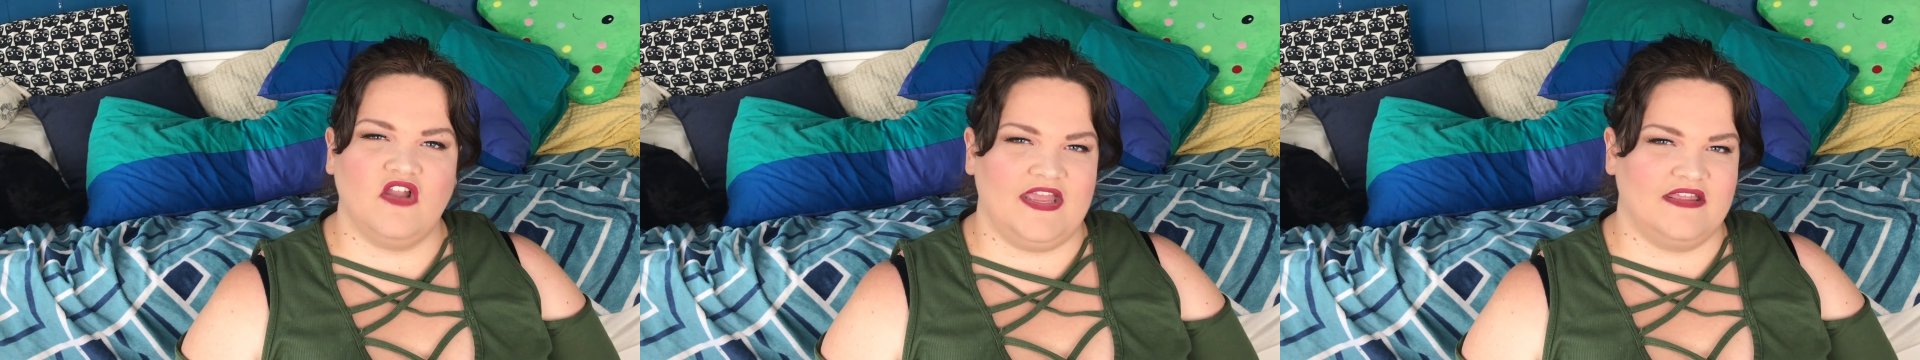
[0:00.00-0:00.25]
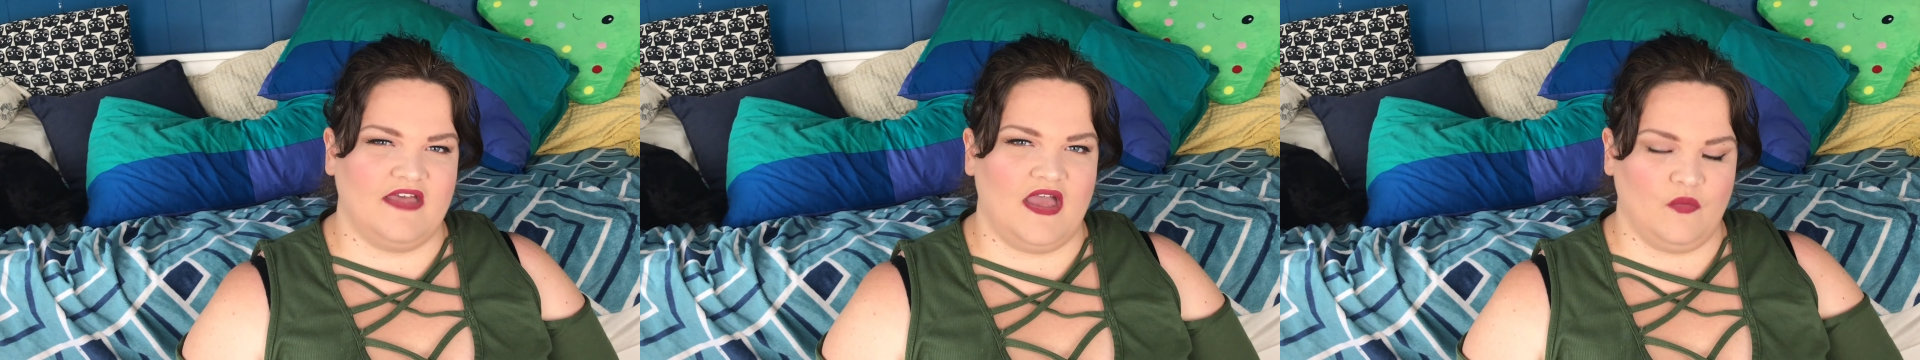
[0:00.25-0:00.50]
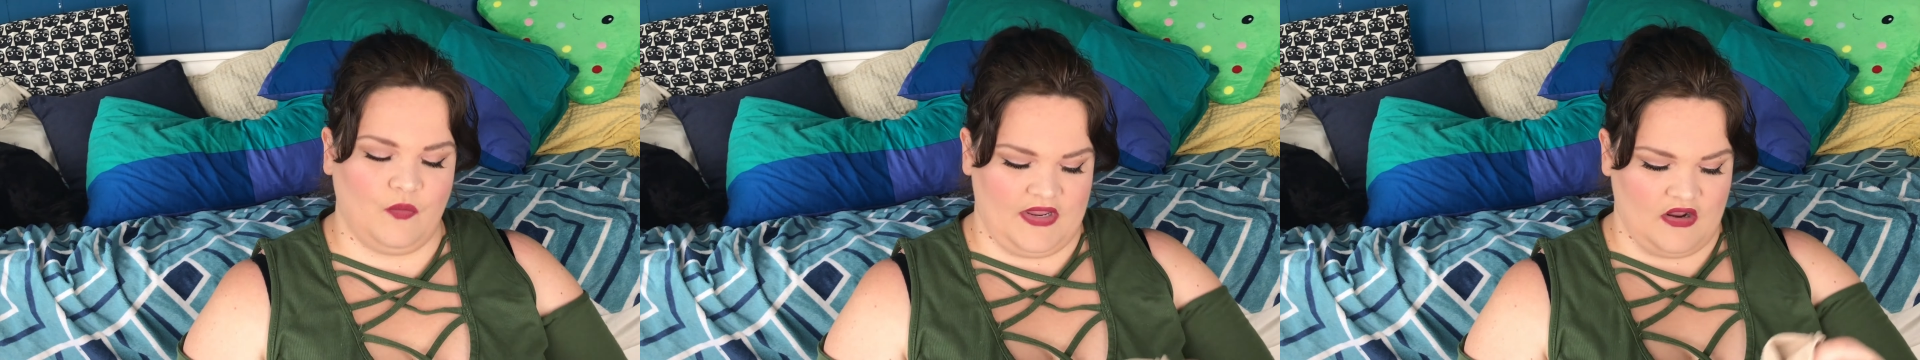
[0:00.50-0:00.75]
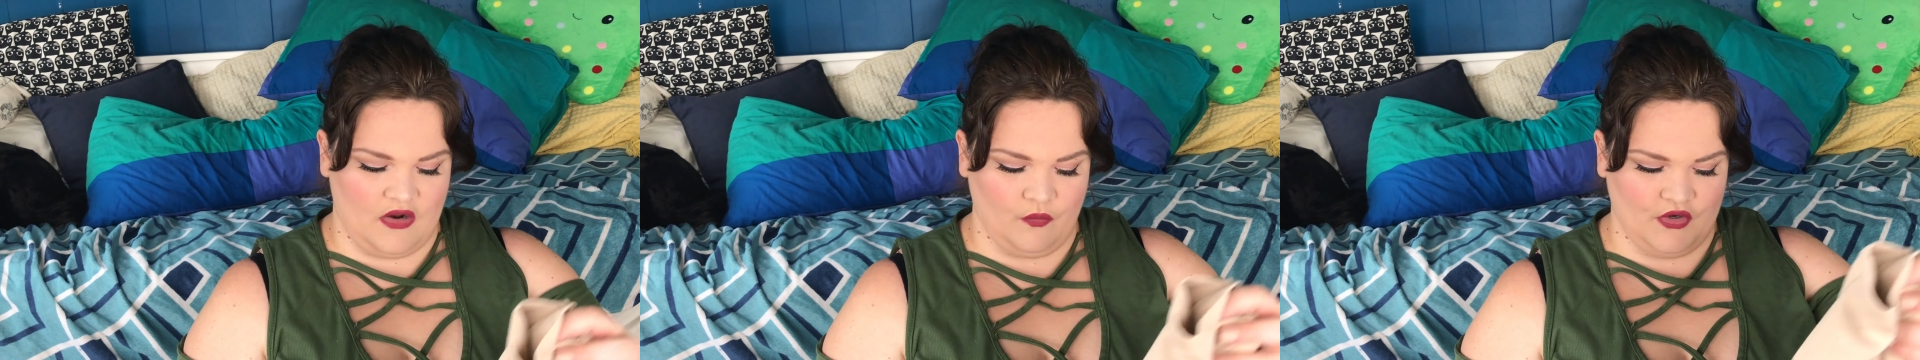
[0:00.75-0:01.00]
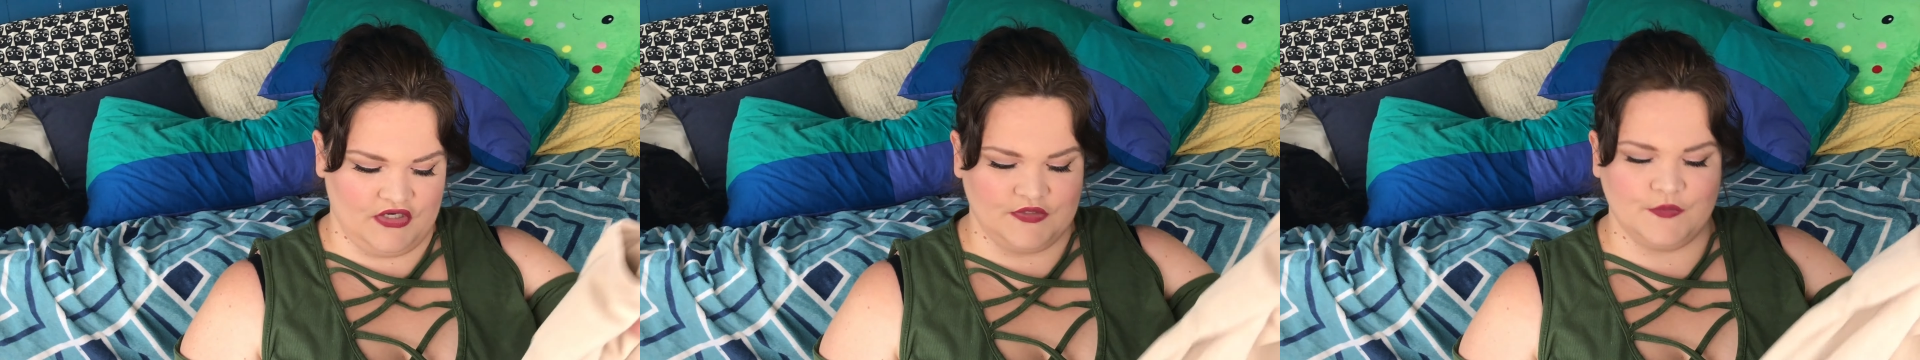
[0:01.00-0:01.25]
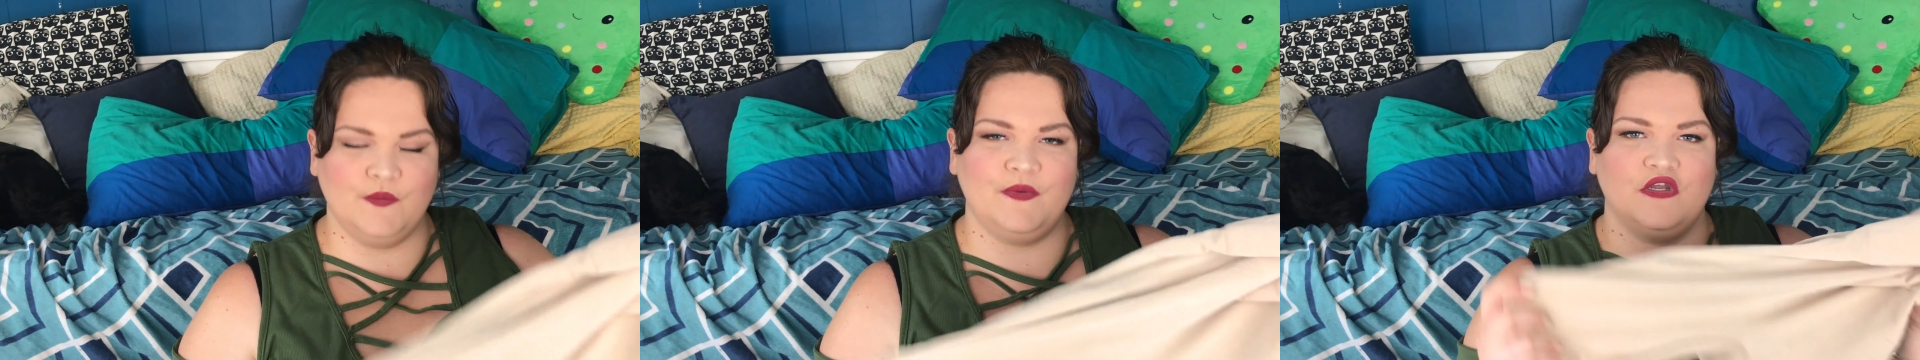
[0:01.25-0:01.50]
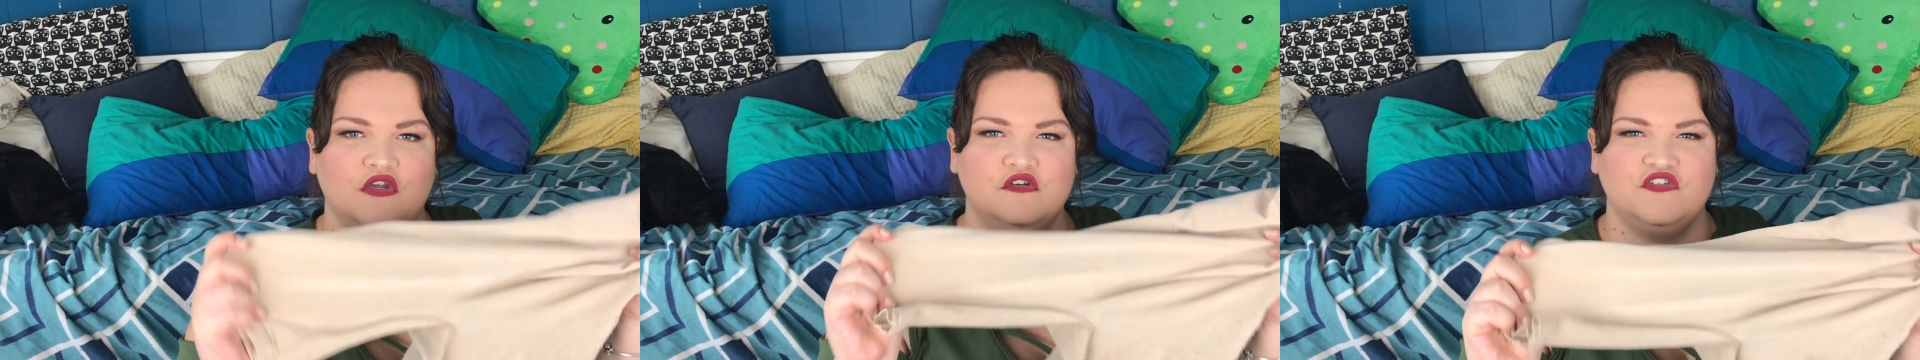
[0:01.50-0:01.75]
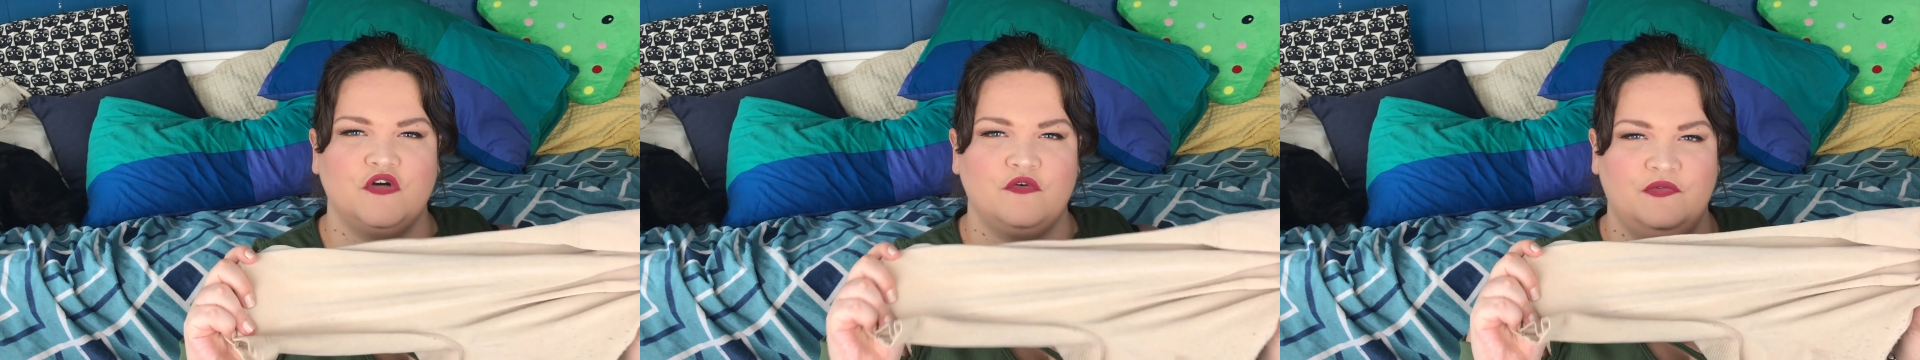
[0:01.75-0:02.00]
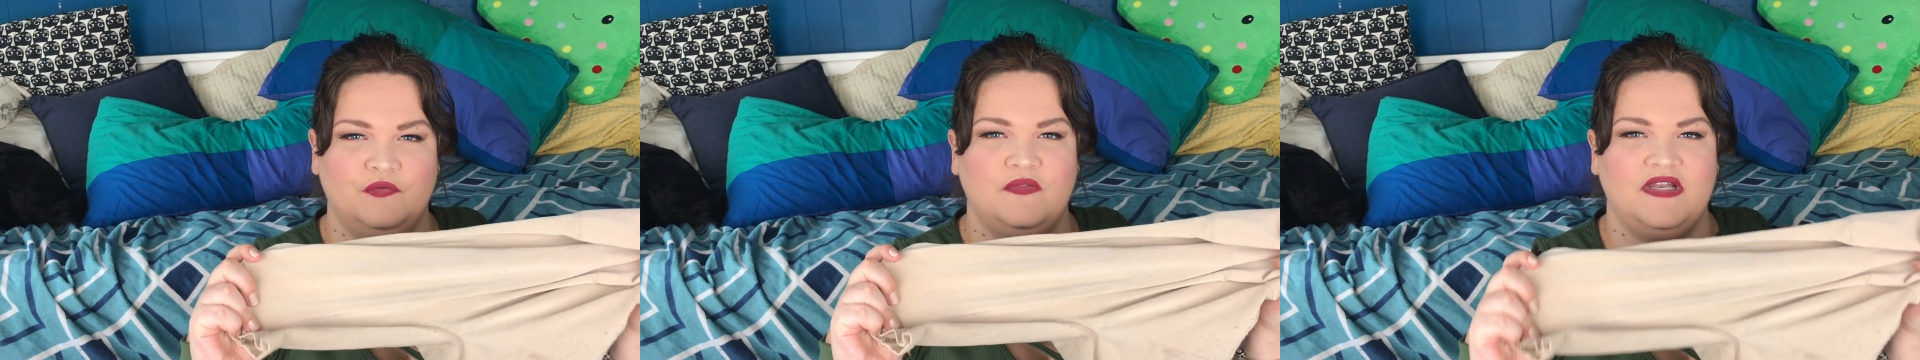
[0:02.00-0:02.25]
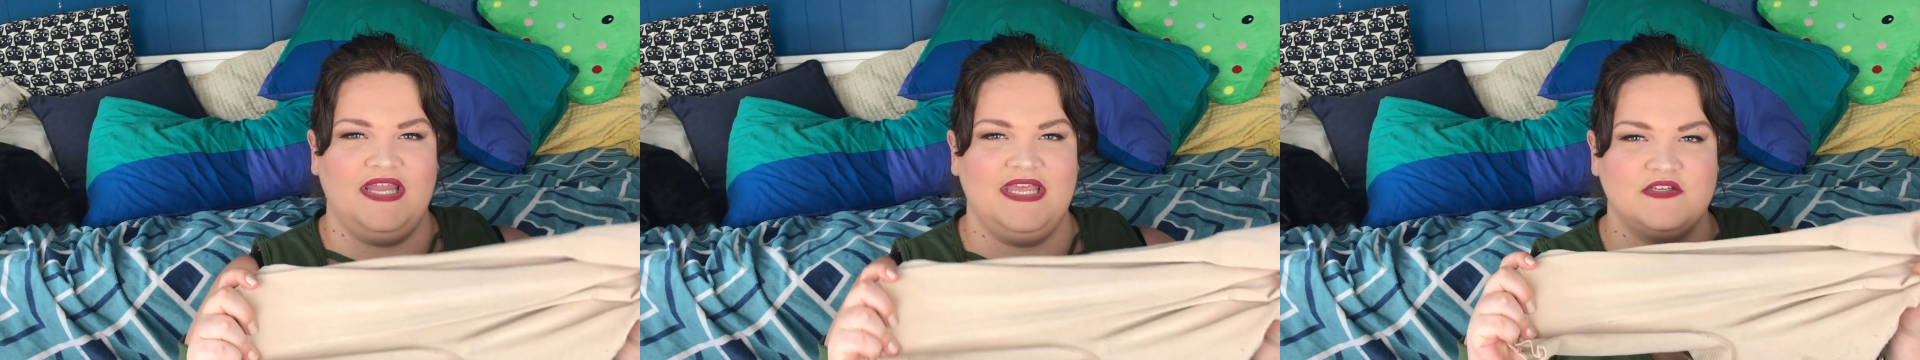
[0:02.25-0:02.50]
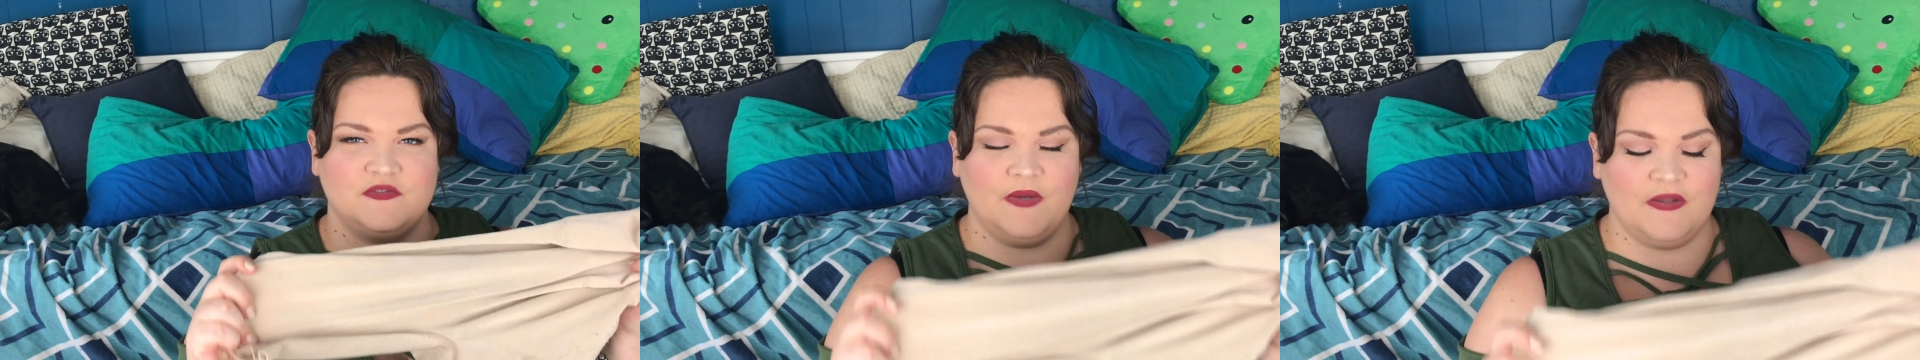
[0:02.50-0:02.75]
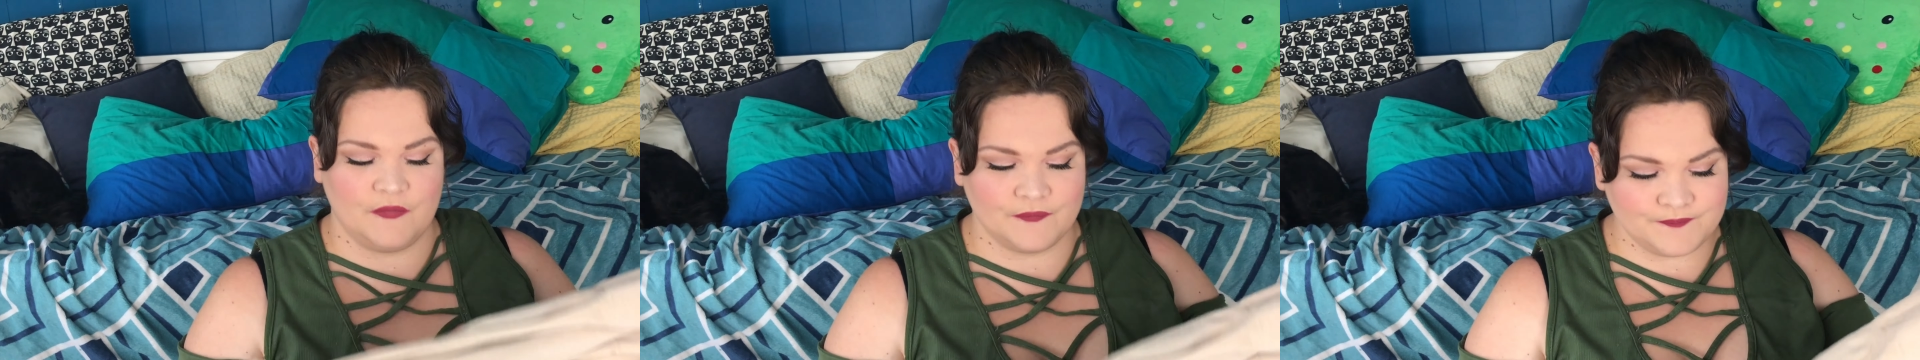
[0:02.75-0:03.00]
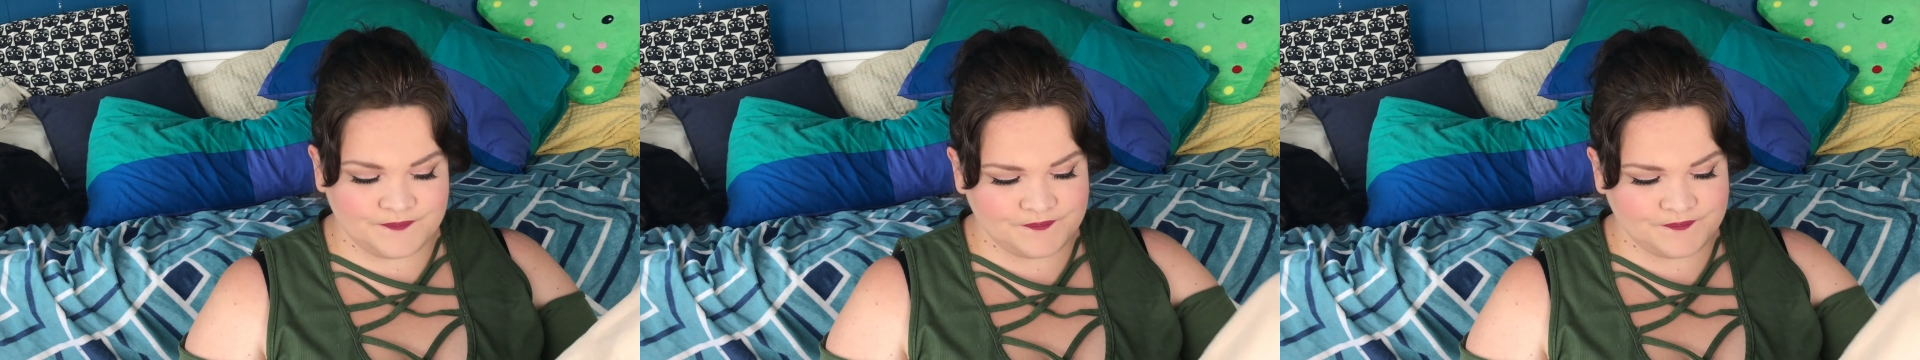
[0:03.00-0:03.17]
like that where I want a little bit of control through the leg as well.